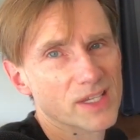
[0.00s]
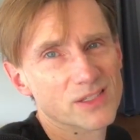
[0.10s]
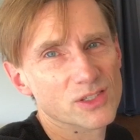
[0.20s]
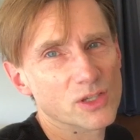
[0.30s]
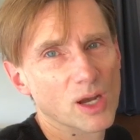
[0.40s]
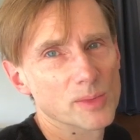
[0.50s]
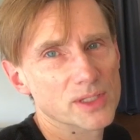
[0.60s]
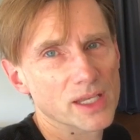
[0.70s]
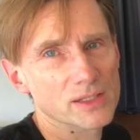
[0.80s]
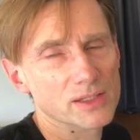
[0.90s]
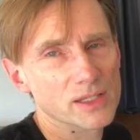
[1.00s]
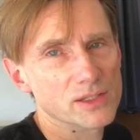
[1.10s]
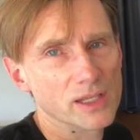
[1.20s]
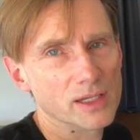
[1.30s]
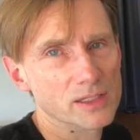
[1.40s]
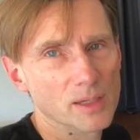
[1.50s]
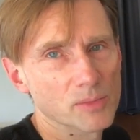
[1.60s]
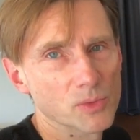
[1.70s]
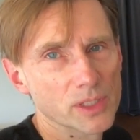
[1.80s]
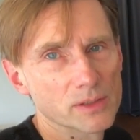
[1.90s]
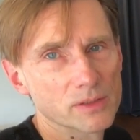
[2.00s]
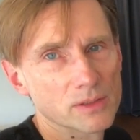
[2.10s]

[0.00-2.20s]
That's just common sense. That's like a tumbleweed